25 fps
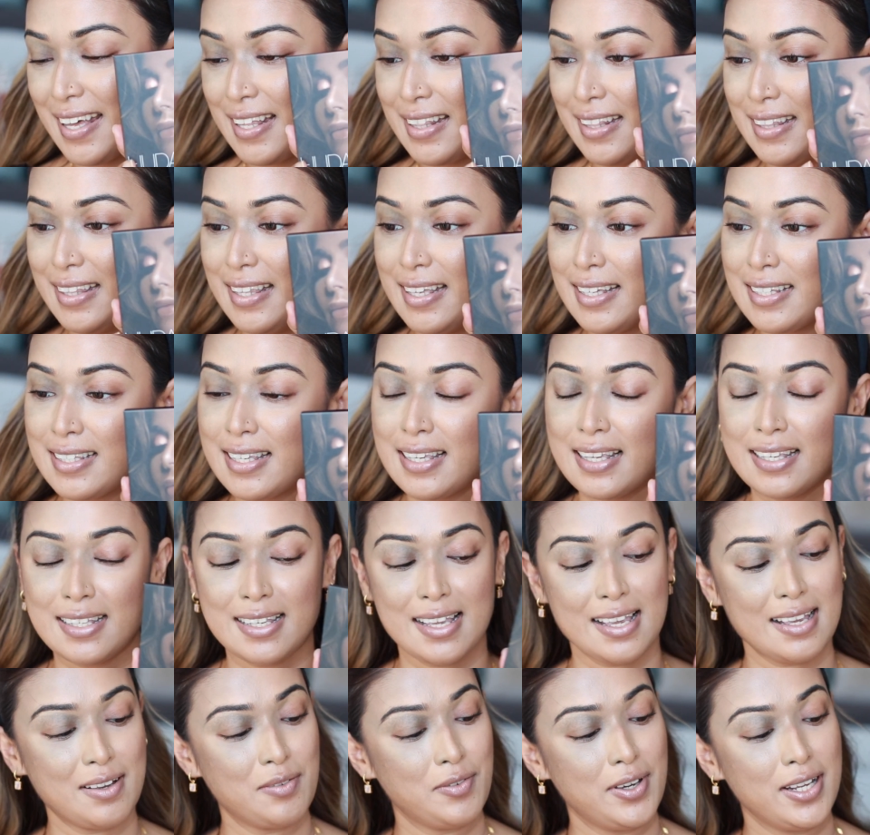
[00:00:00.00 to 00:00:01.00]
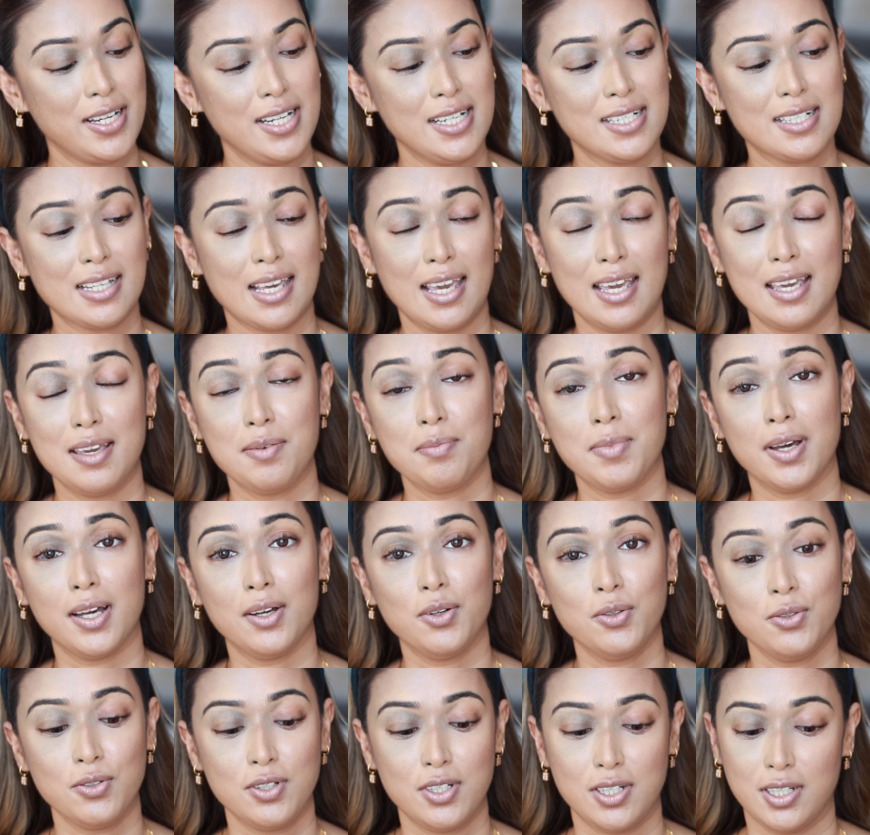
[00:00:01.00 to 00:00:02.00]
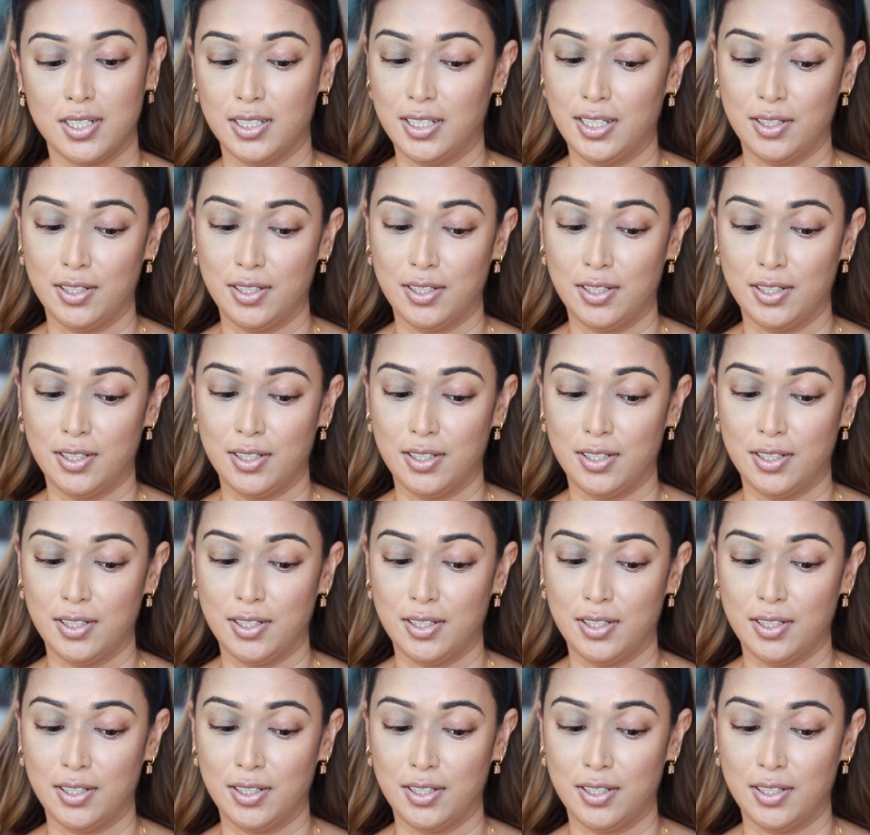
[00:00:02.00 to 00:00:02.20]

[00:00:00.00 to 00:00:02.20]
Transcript: This, when it came out,